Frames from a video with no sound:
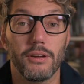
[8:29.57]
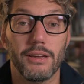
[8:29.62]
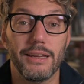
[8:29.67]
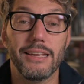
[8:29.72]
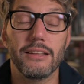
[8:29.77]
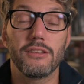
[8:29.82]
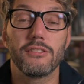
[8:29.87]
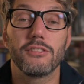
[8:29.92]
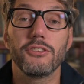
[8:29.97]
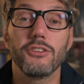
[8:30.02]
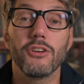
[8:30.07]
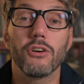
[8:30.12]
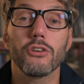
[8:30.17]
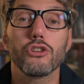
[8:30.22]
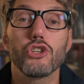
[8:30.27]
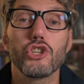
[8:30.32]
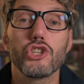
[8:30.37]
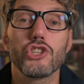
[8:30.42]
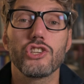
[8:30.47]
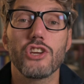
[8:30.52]
it's your
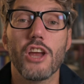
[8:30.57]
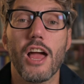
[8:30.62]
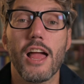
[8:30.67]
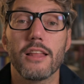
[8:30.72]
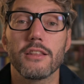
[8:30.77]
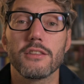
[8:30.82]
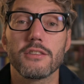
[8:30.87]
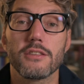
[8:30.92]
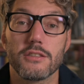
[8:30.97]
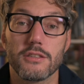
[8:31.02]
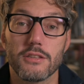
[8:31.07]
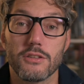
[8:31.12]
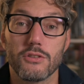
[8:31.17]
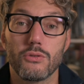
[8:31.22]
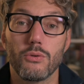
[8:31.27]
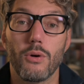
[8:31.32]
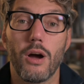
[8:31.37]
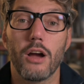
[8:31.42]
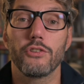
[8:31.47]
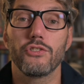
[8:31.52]
chance
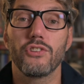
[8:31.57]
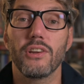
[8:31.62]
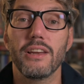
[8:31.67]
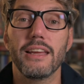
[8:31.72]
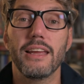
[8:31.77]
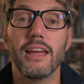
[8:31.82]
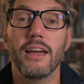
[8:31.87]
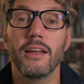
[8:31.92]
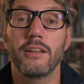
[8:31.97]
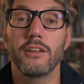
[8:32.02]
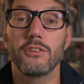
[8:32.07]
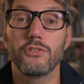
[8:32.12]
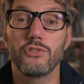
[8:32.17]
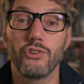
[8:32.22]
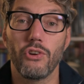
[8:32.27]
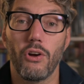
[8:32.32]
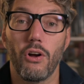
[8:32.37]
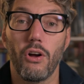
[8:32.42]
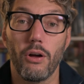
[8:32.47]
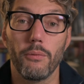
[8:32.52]
to actually get a
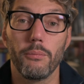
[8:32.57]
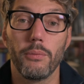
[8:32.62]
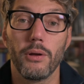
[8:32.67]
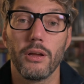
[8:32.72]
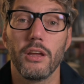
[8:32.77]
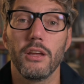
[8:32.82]
job.